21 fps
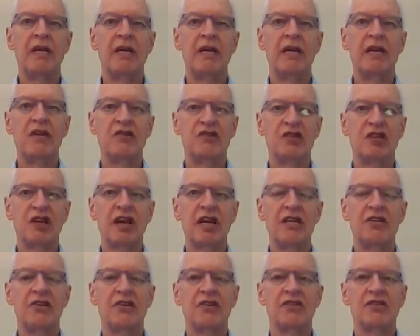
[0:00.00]

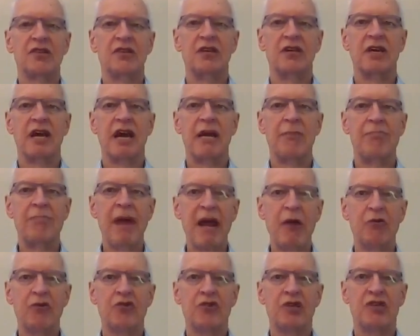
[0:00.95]
Insulators and
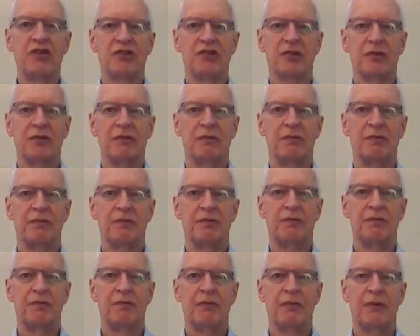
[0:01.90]
boundaries.
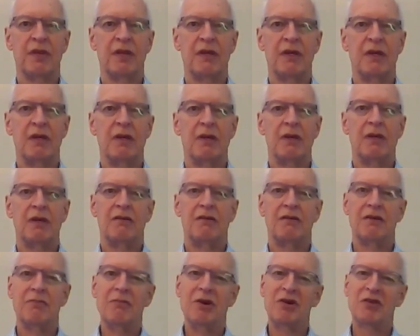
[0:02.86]

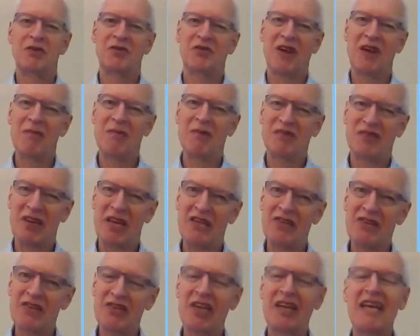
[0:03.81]
The most famous
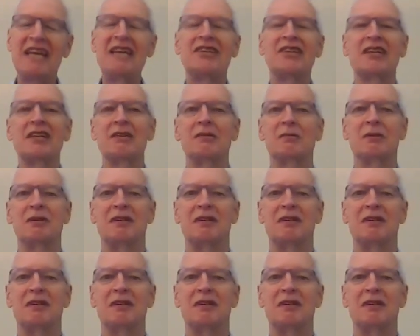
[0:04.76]
insulator